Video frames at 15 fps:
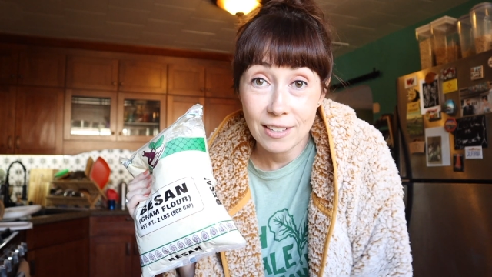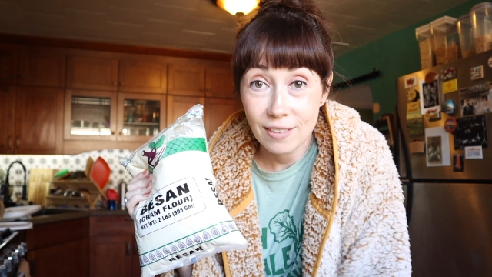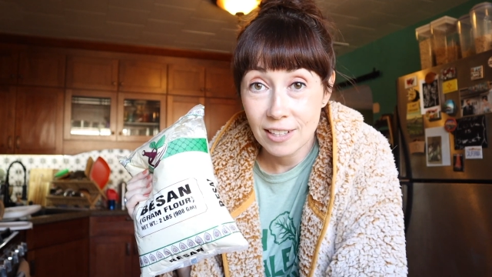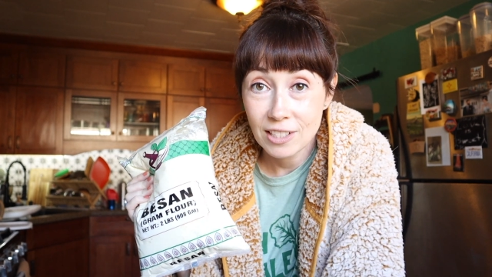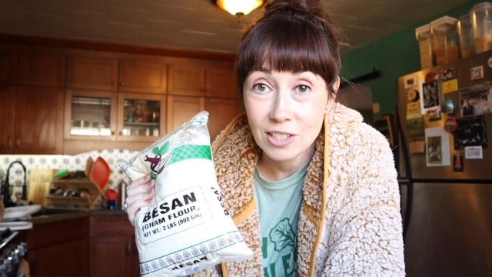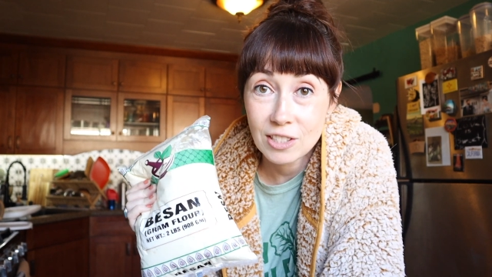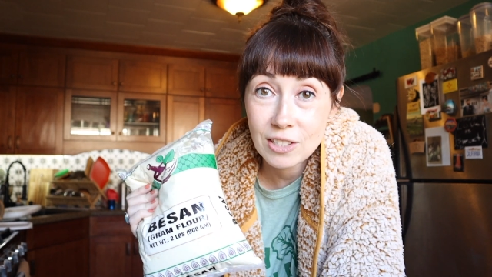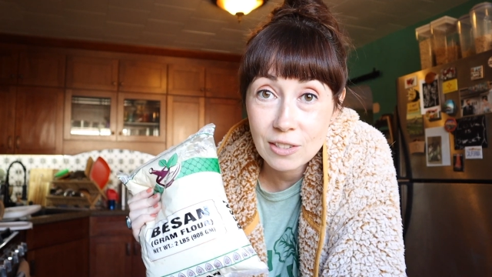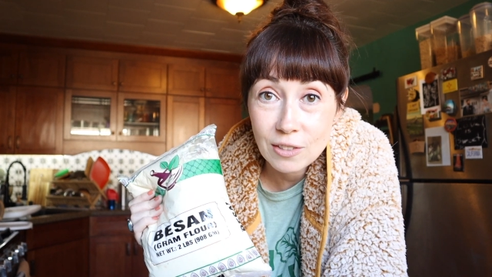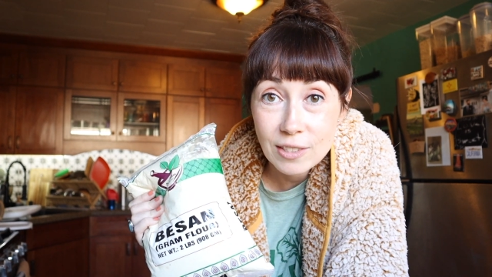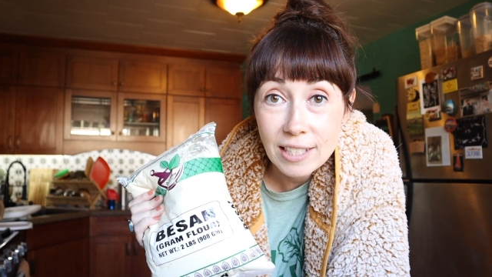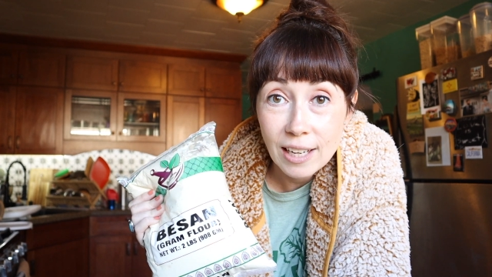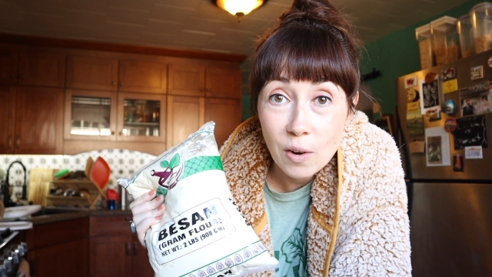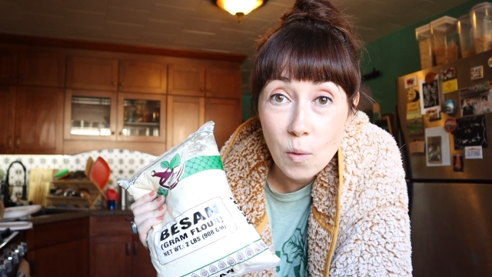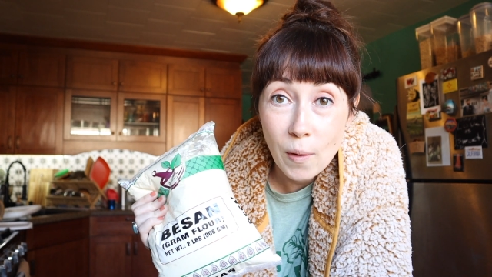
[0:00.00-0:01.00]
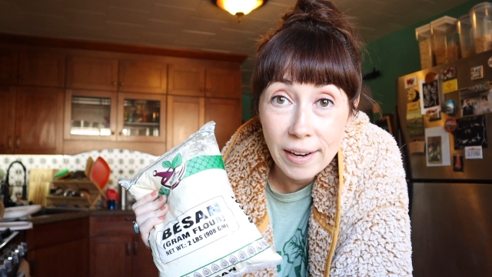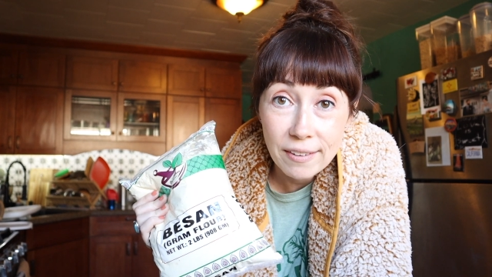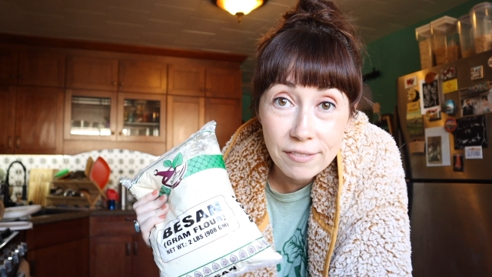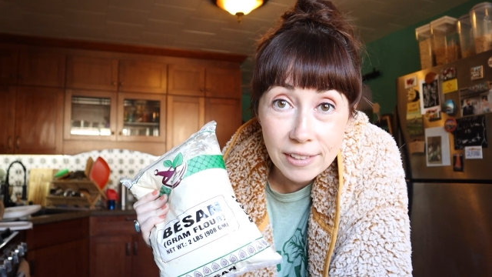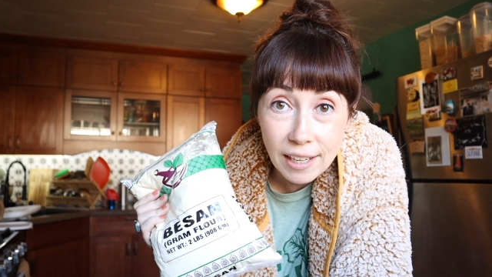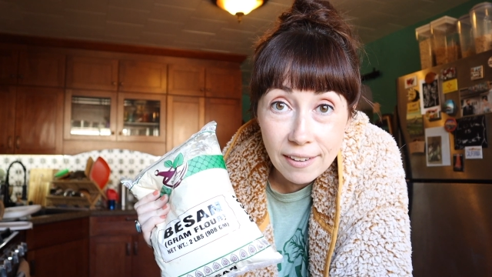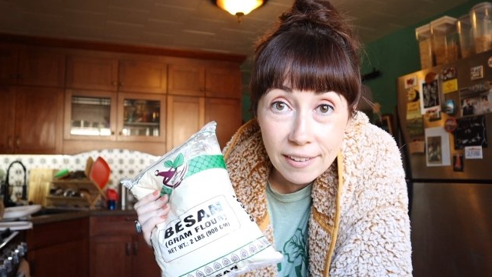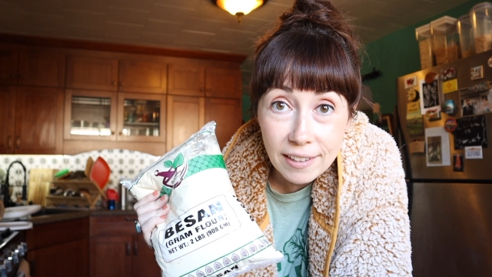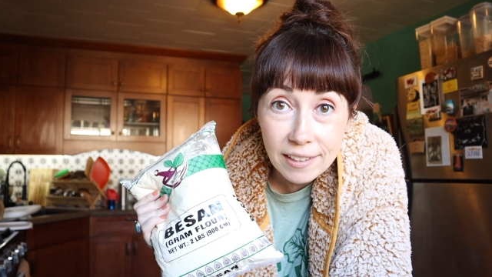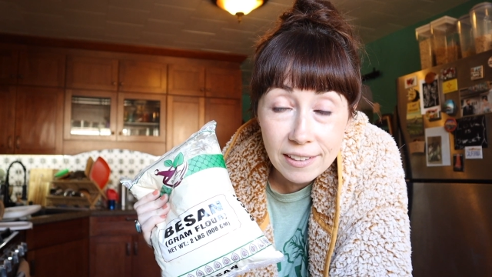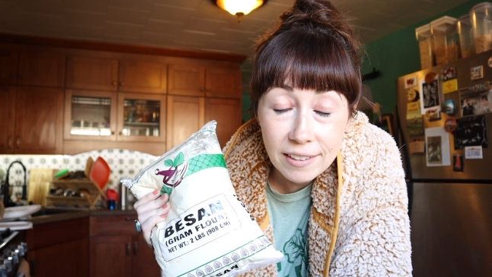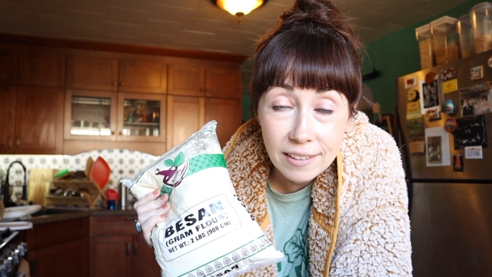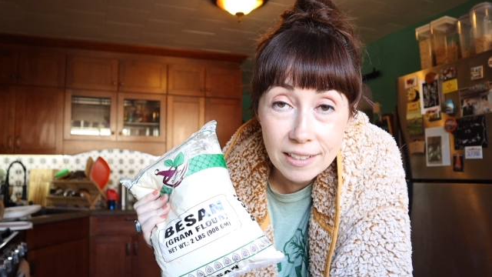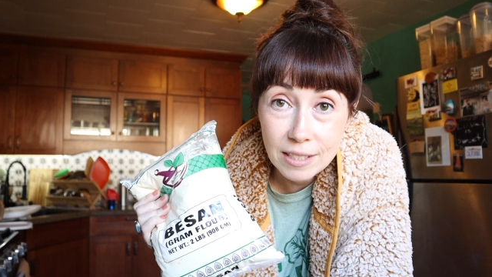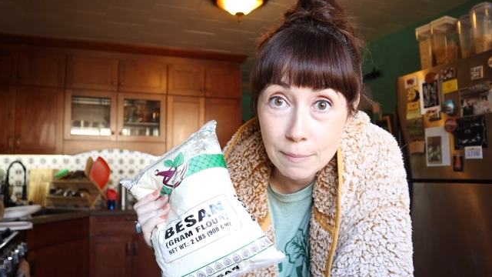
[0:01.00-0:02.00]
You can just use like white flour to
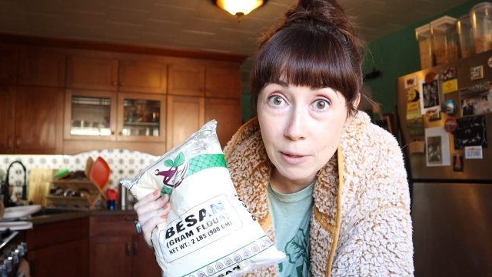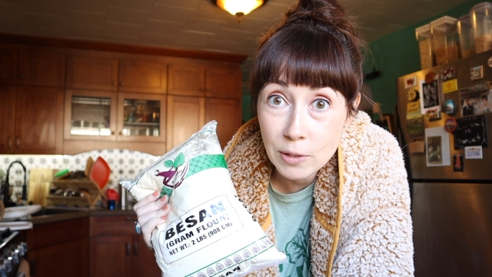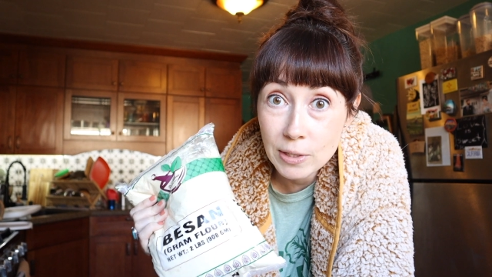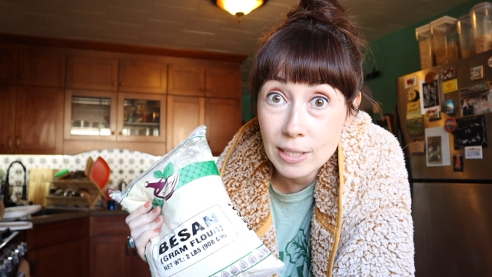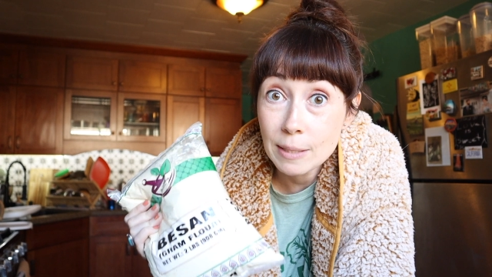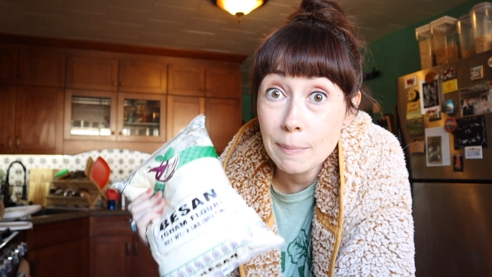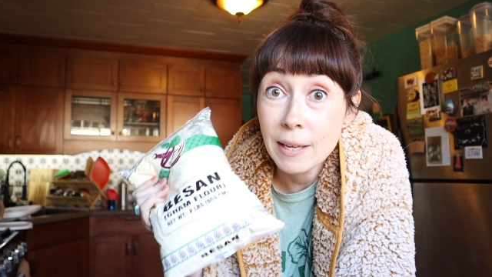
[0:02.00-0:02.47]
cook samosas,